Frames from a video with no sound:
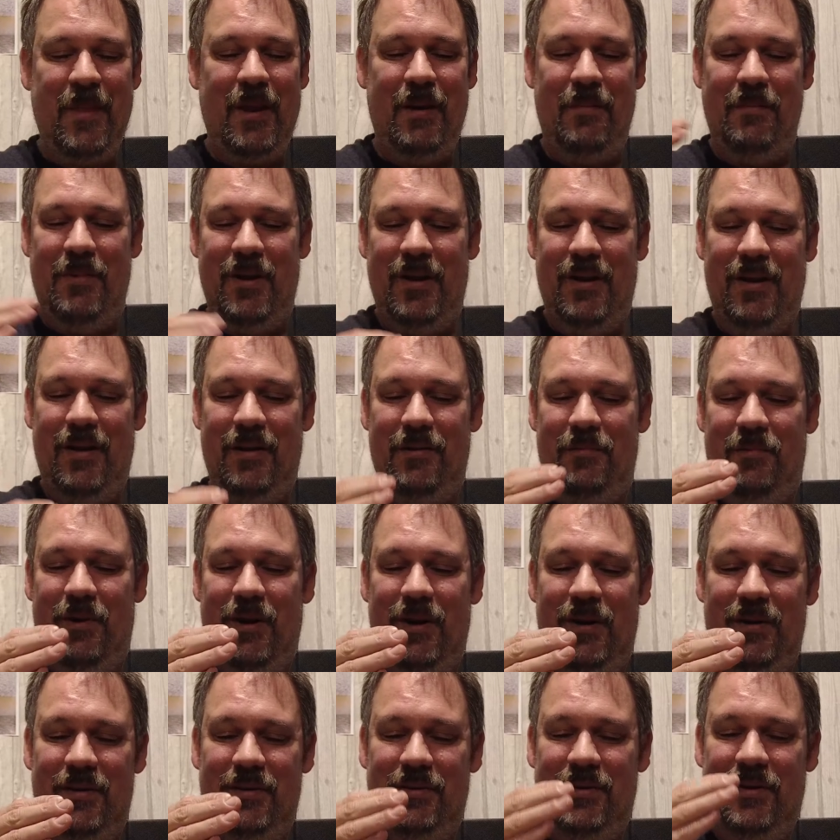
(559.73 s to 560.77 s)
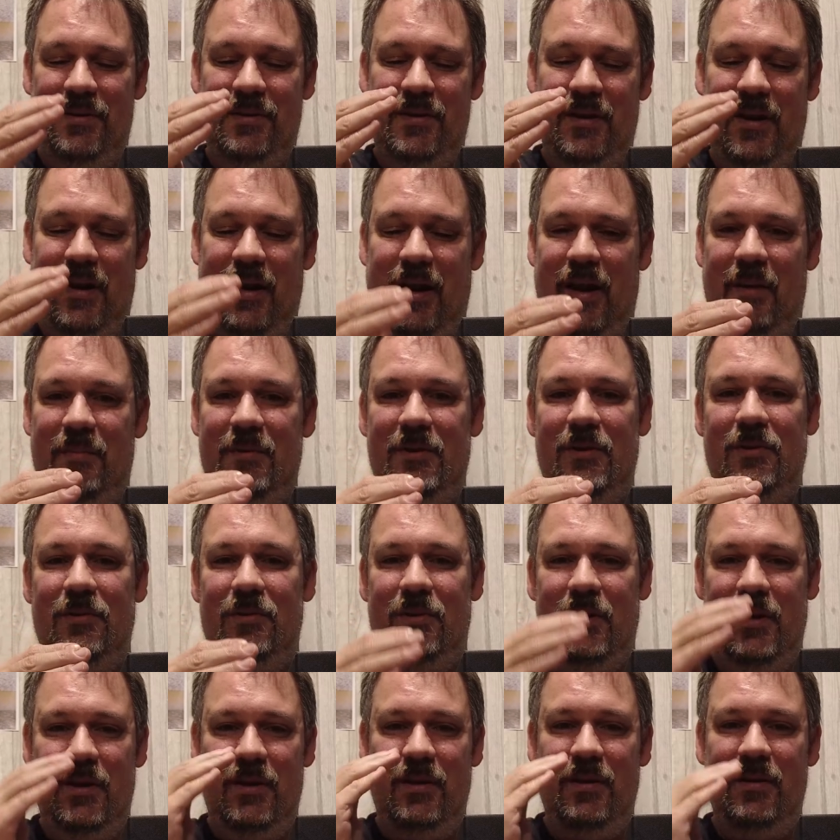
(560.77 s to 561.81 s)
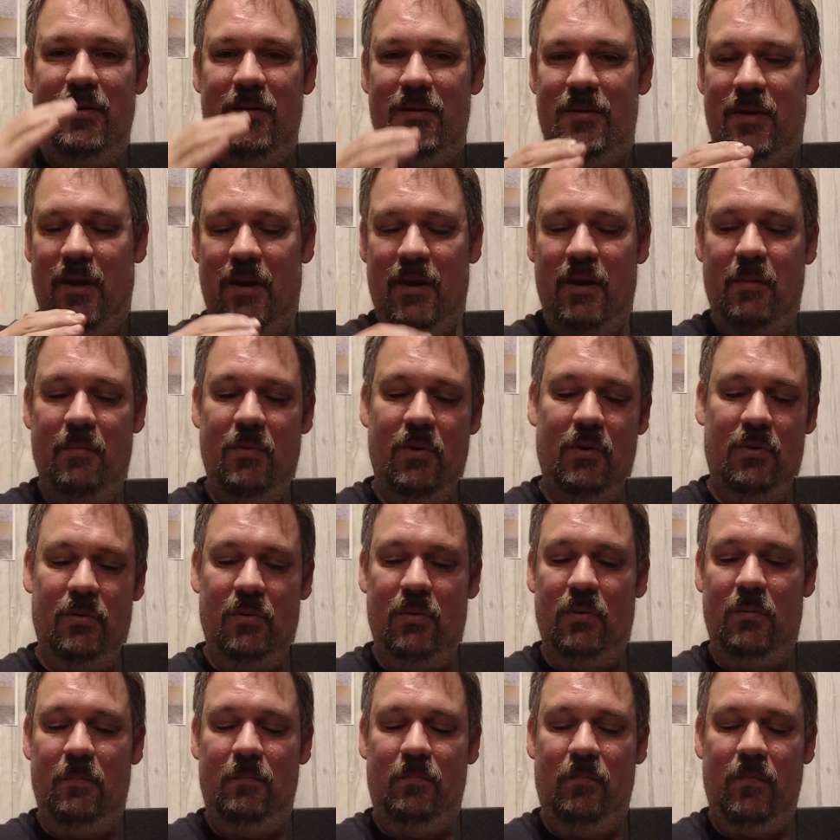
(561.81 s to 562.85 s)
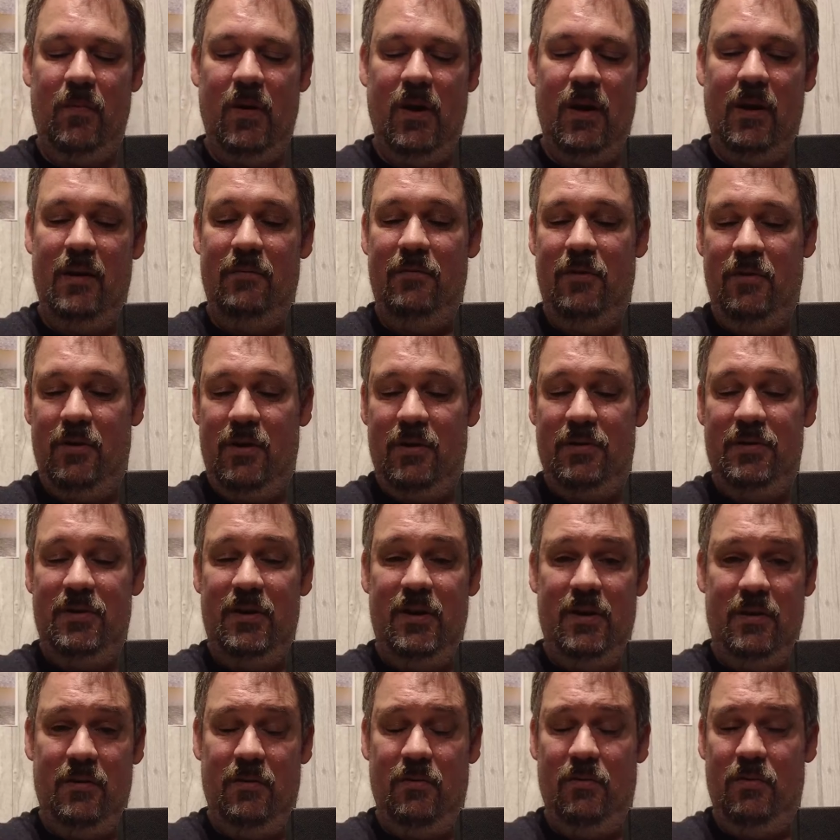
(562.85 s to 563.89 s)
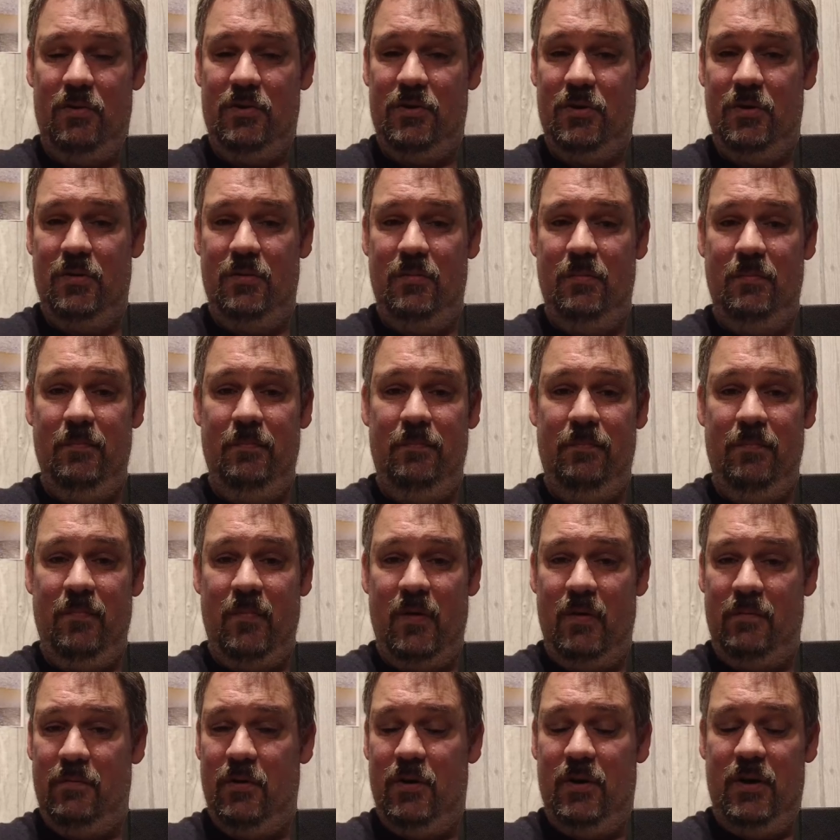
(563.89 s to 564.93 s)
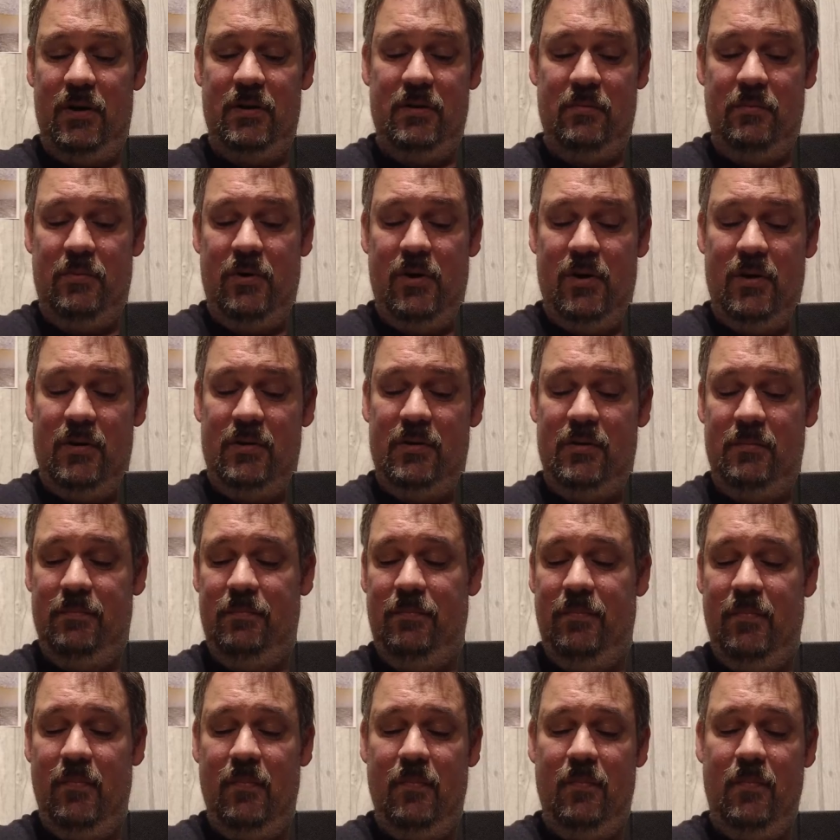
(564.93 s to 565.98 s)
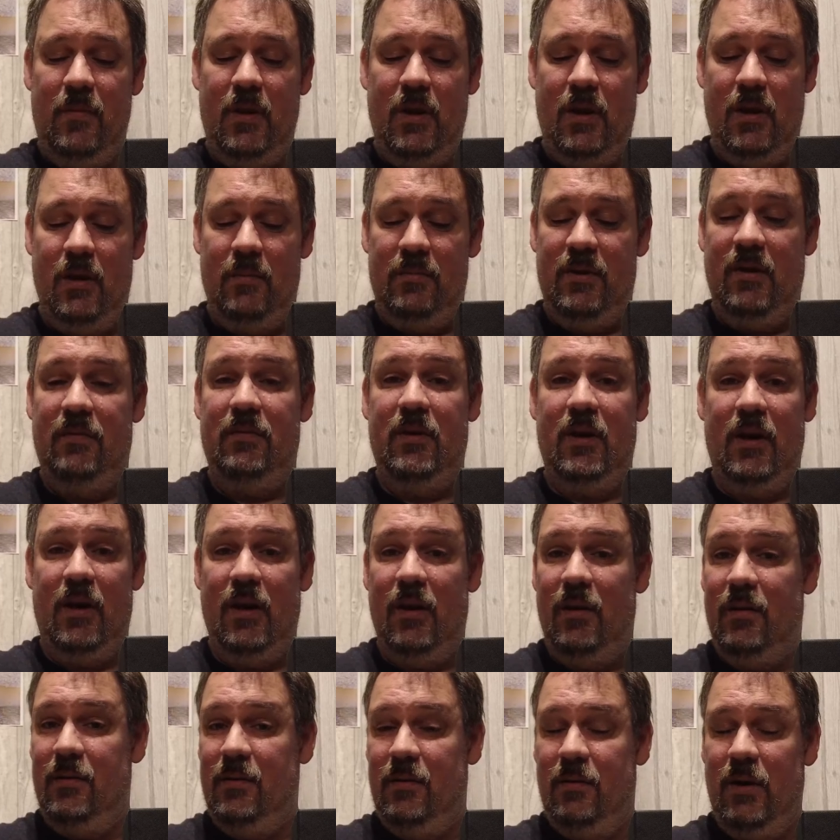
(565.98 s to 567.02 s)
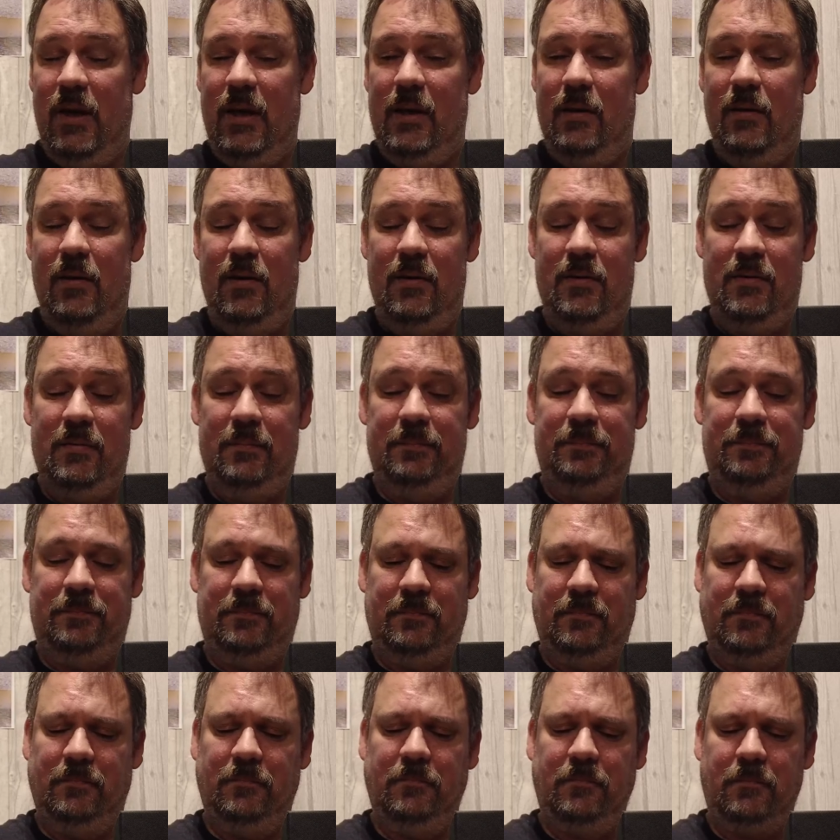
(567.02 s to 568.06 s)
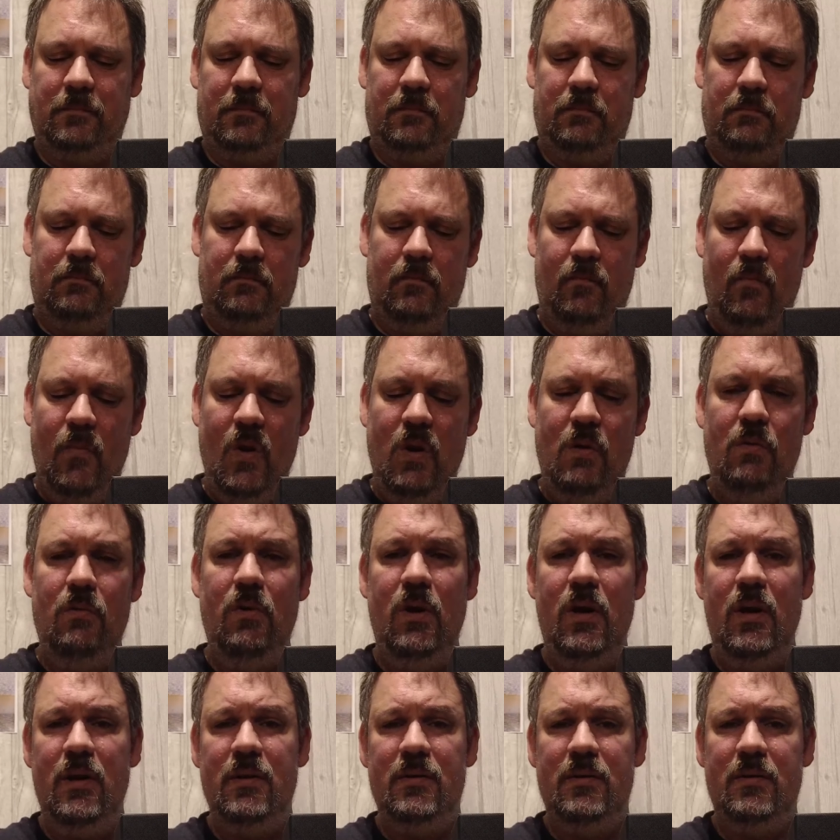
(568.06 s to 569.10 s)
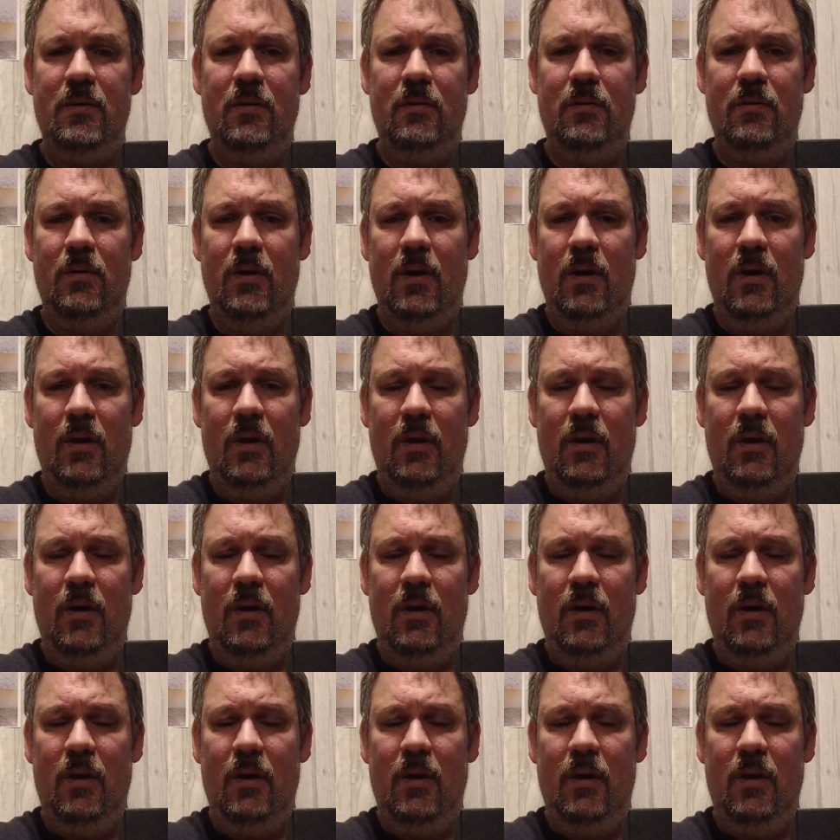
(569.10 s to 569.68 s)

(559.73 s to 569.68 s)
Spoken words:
But otherwise, just an absolutely stunning bottle, and if you can see it at auction for a decent price, definitely get it. Okay guys, alright, so